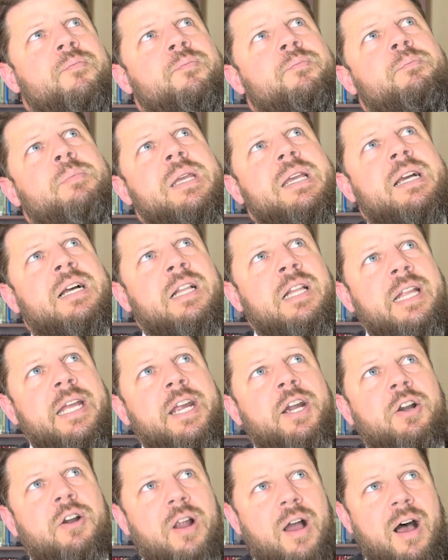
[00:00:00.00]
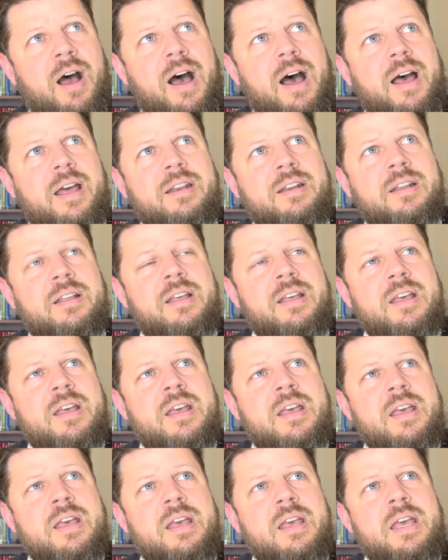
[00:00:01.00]
be clear on,
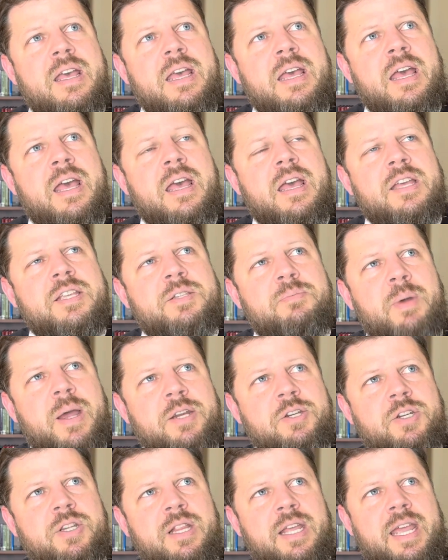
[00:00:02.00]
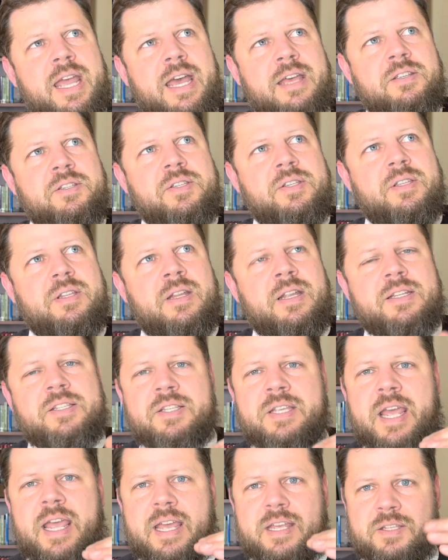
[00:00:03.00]
especially as, let's
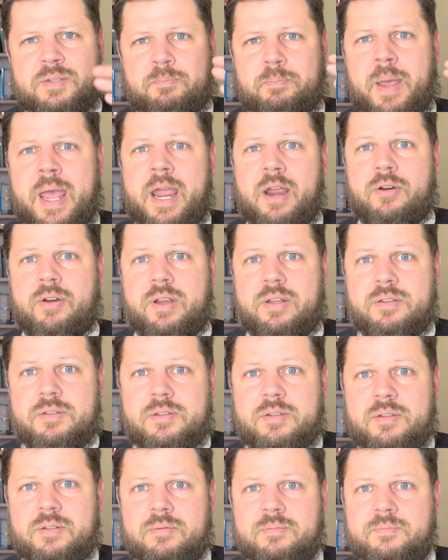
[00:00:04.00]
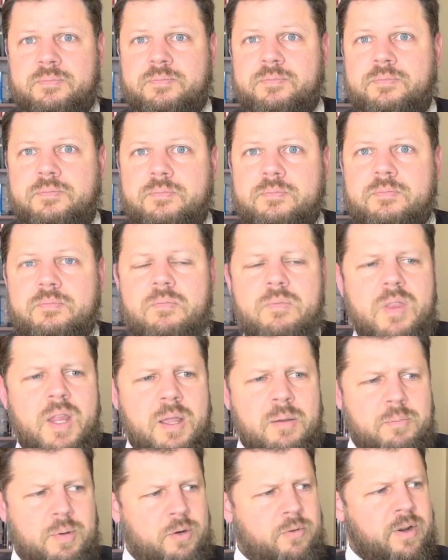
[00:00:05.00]
say, as parents,
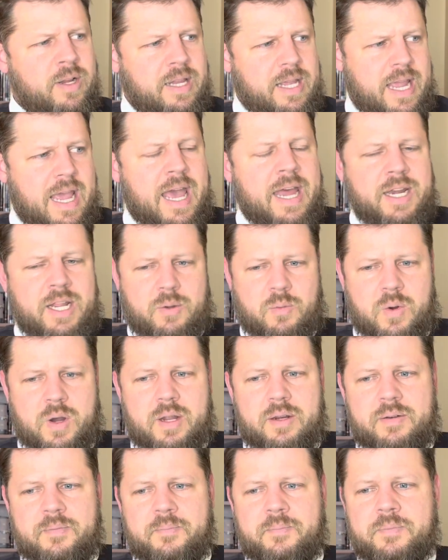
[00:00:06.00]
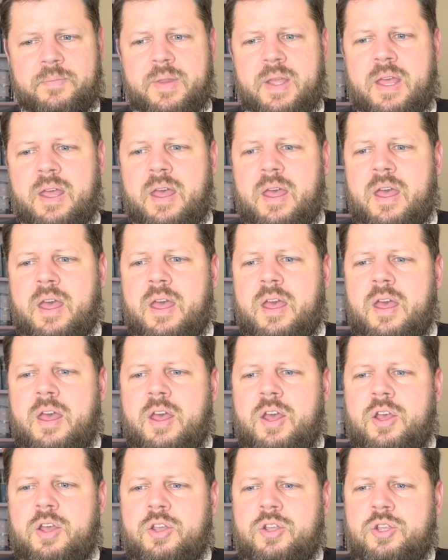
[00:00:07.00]
but really anyone,
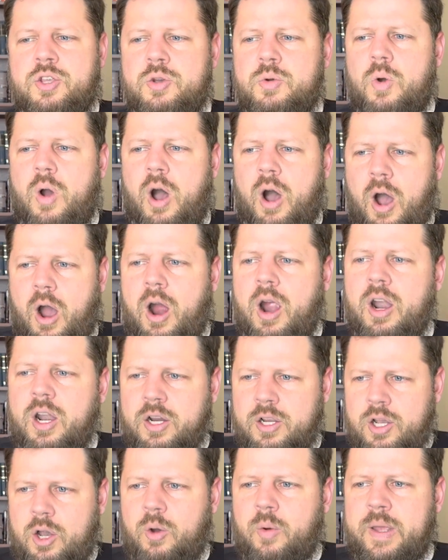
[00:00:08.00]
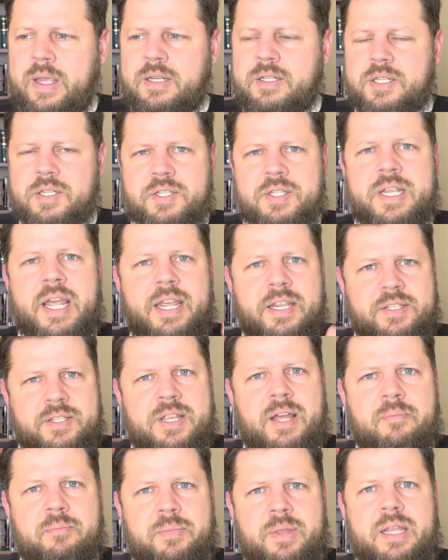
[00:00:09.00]
you are going to say
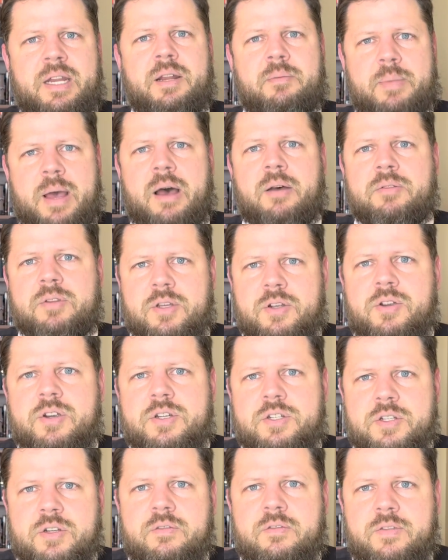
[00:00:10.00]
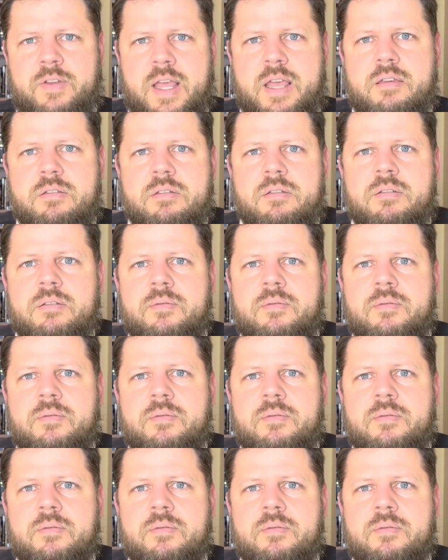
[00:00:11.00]
something about the Christian faith.